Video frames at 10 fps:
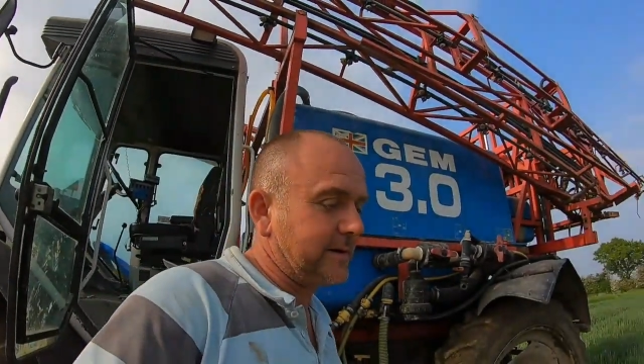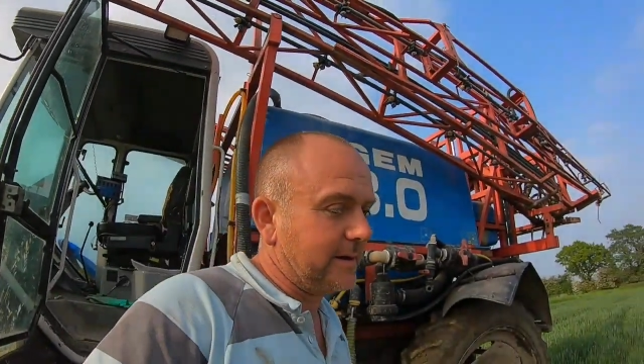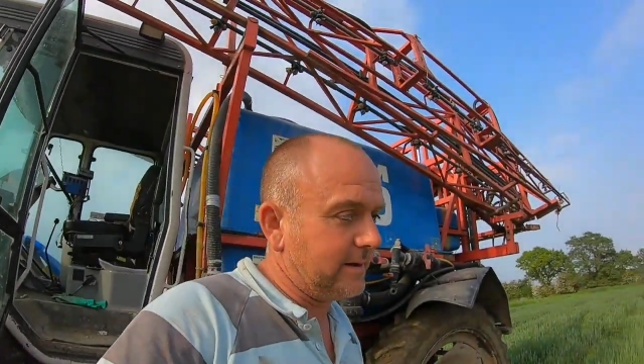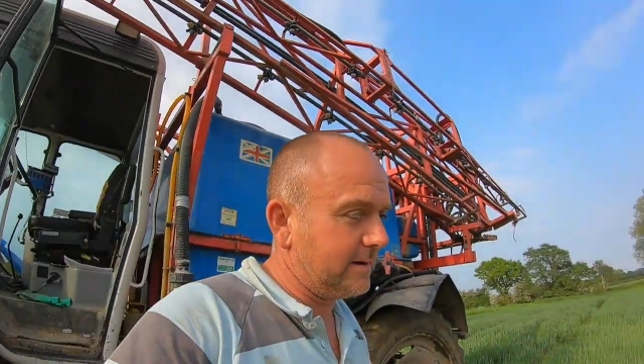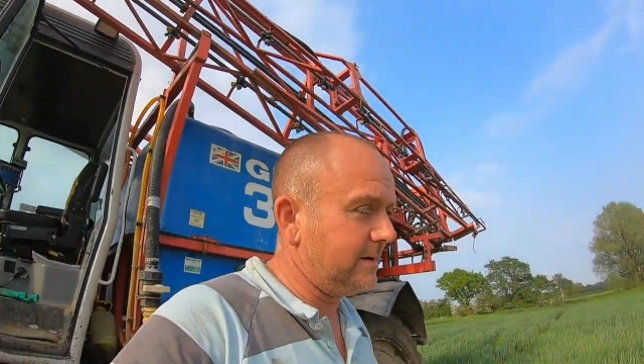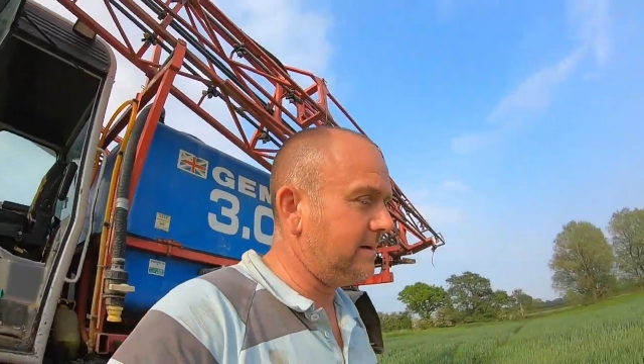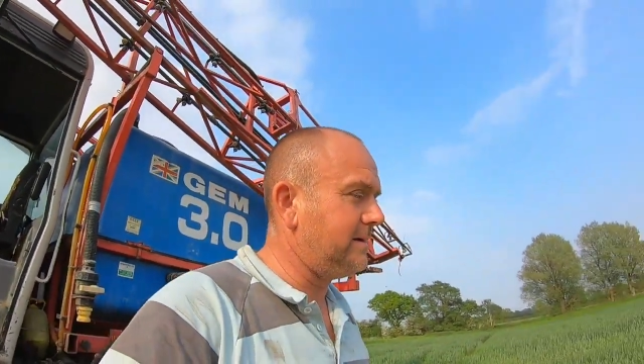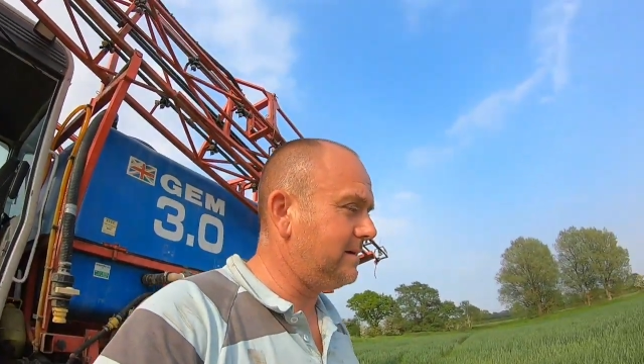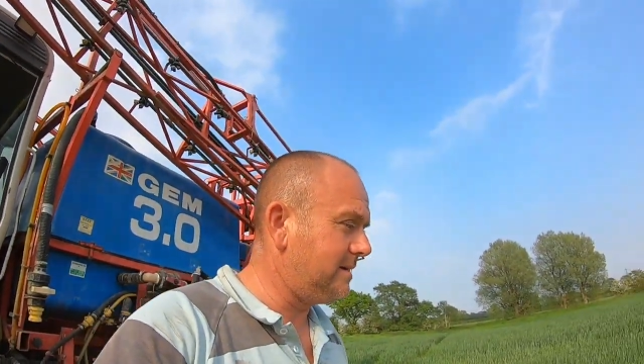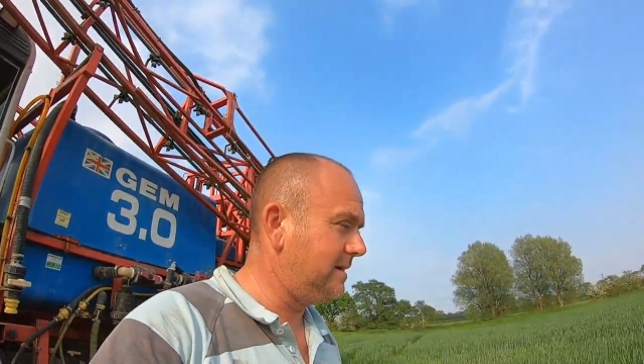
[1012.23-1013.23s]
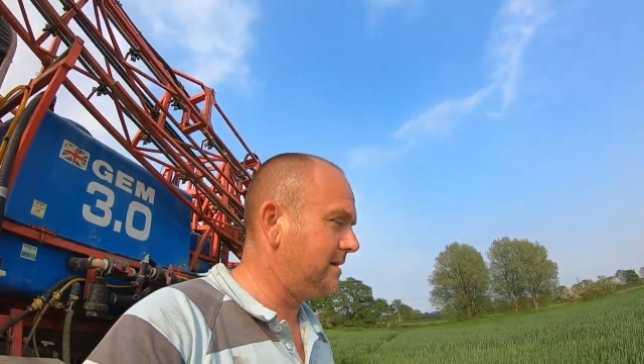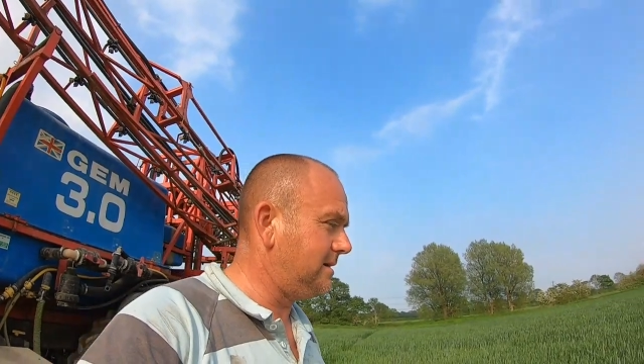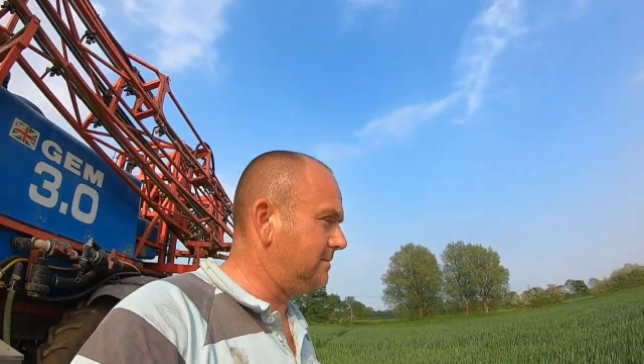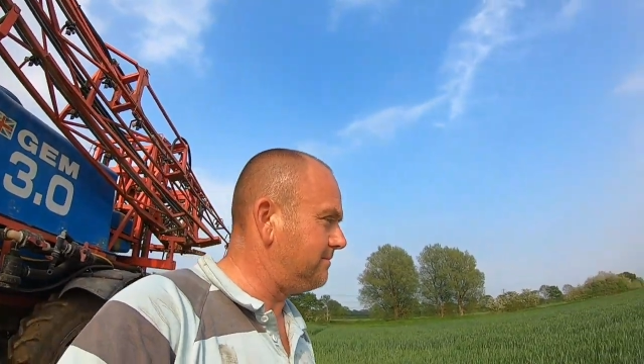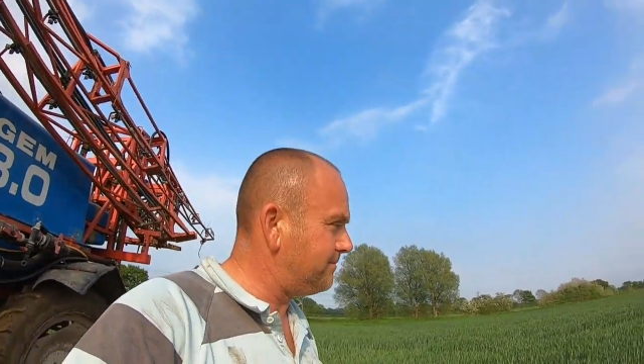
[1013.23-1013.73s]

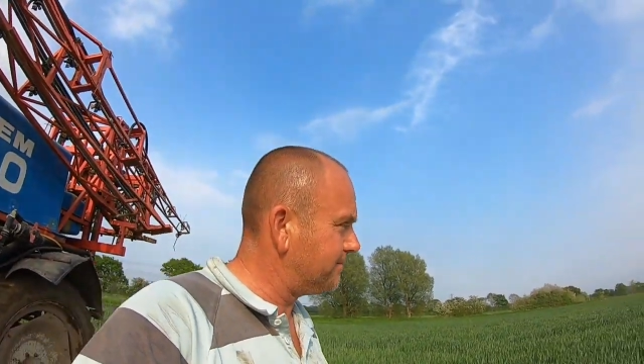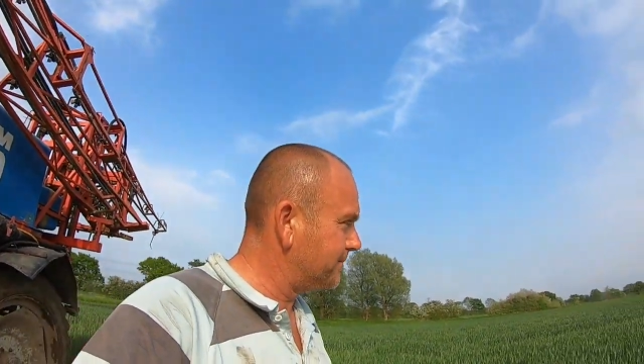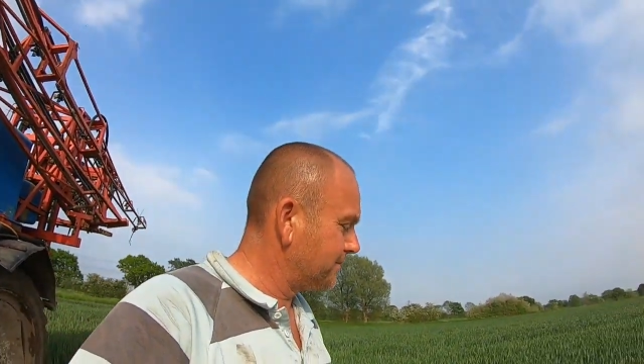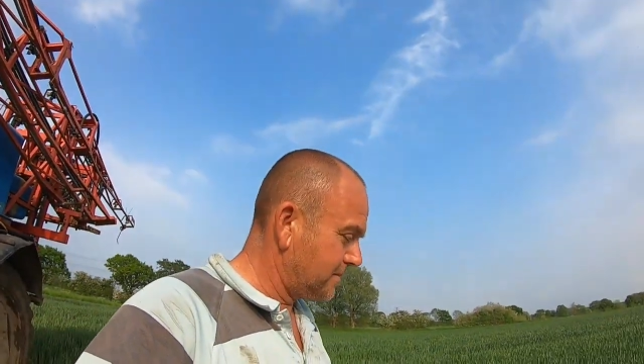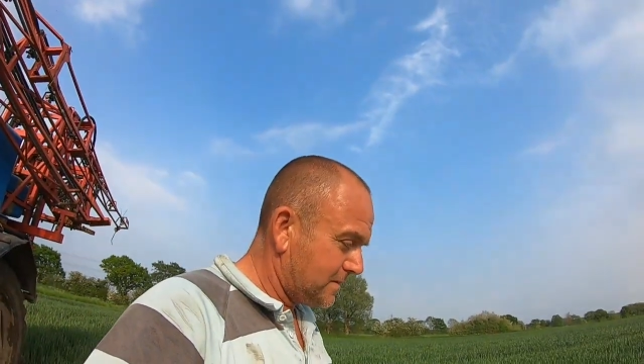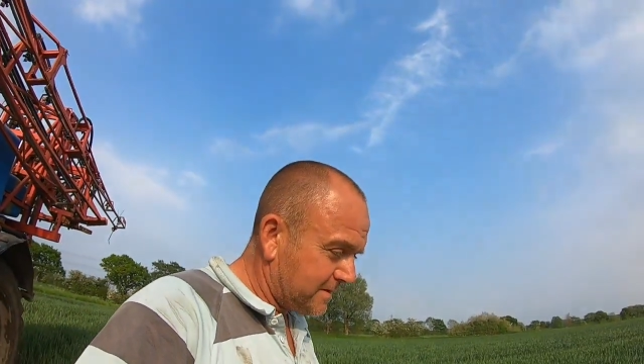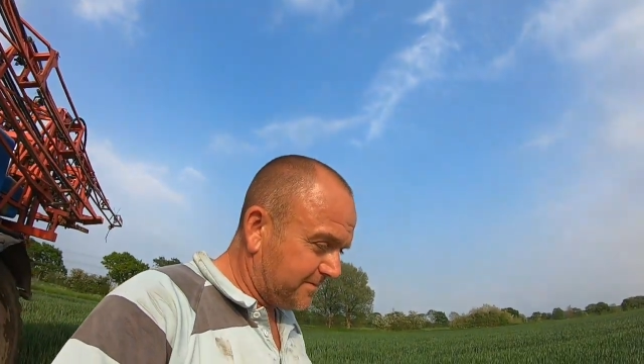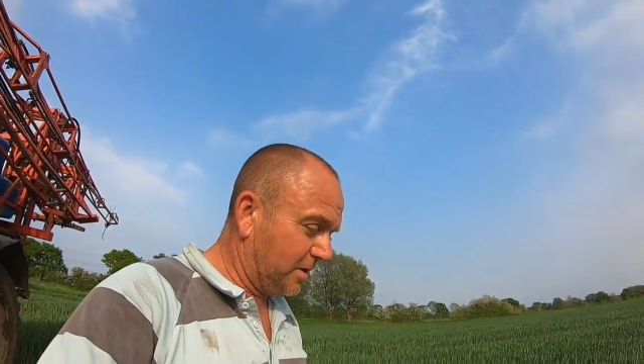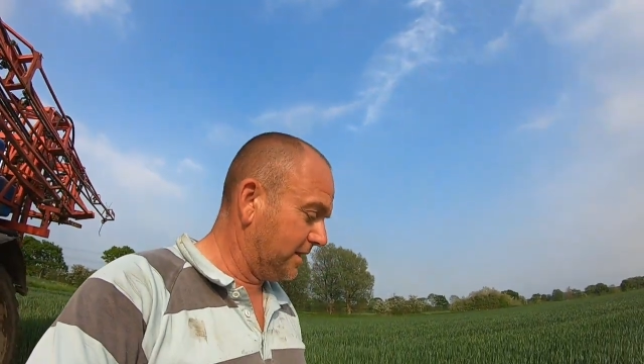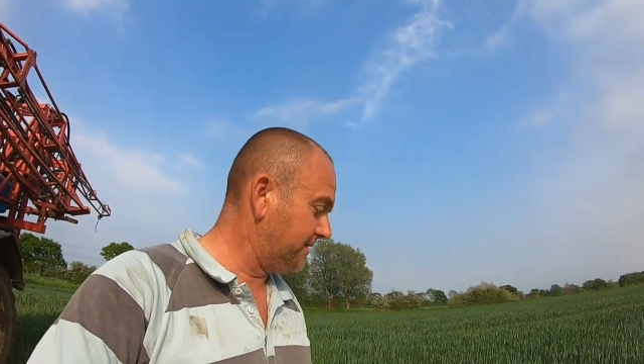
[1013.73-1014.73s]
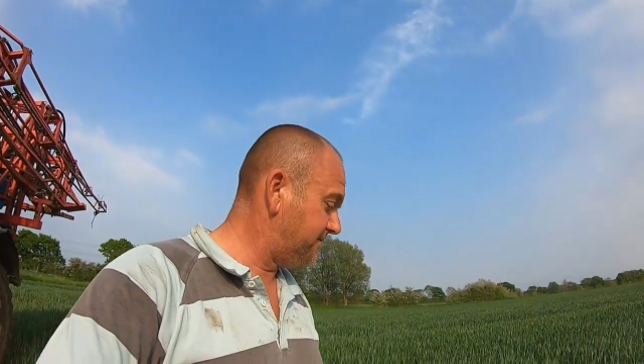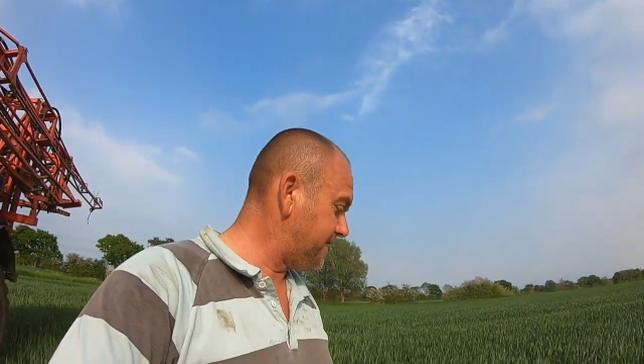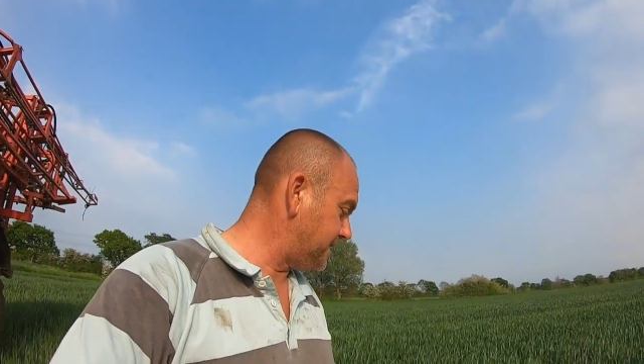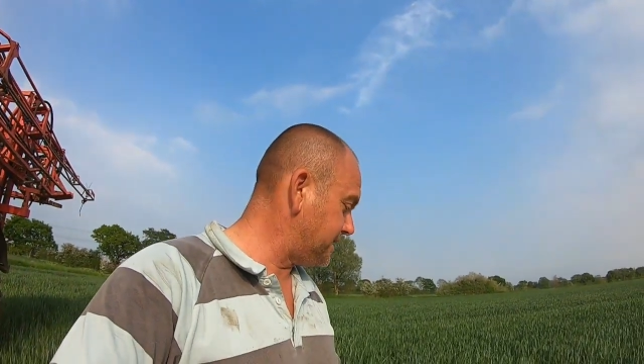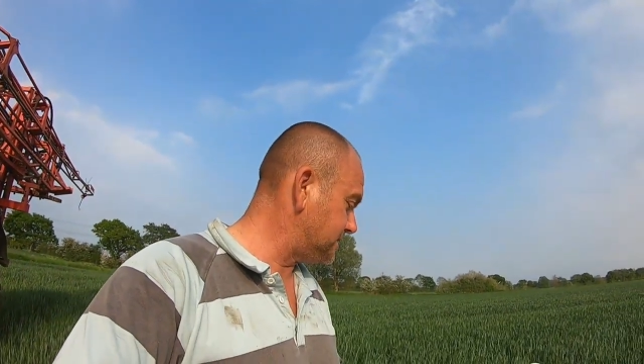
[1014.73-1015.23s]
foliar
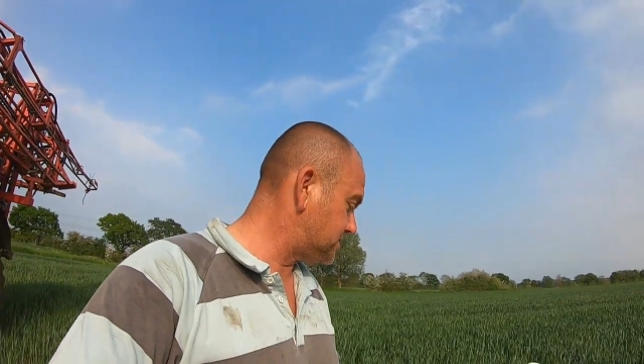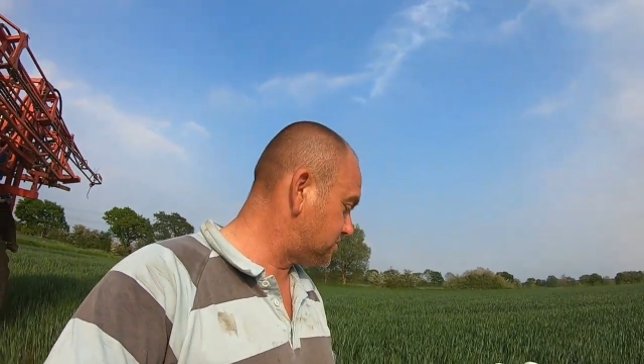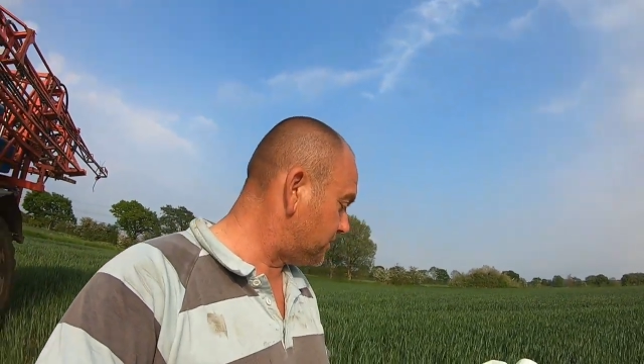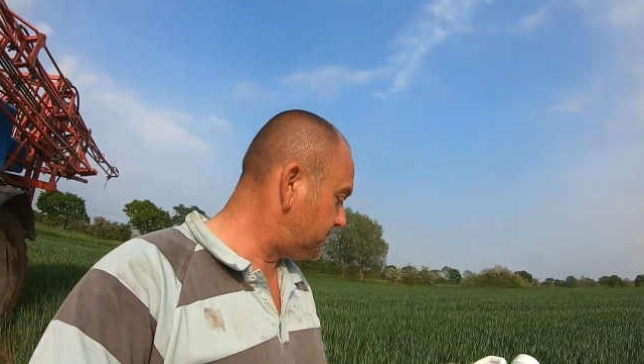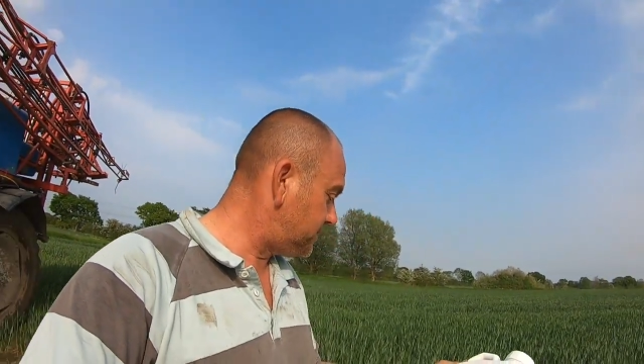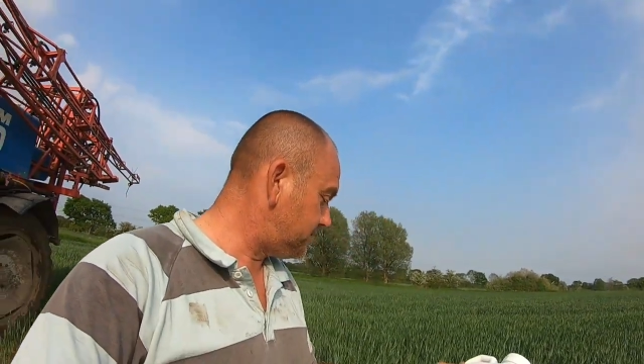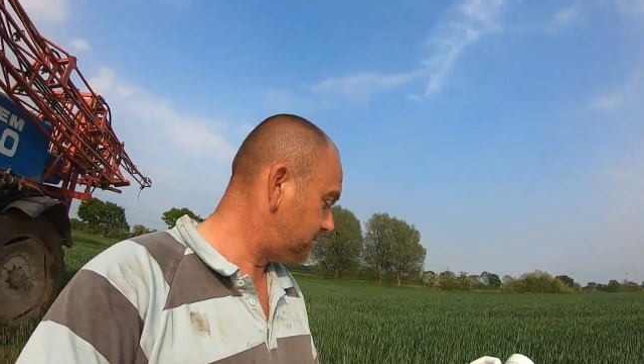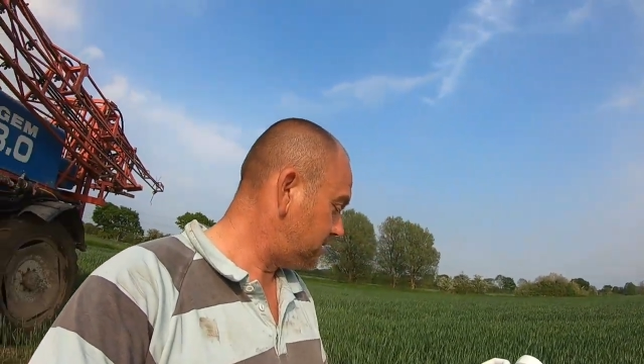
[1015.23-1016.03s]
feeding stuff.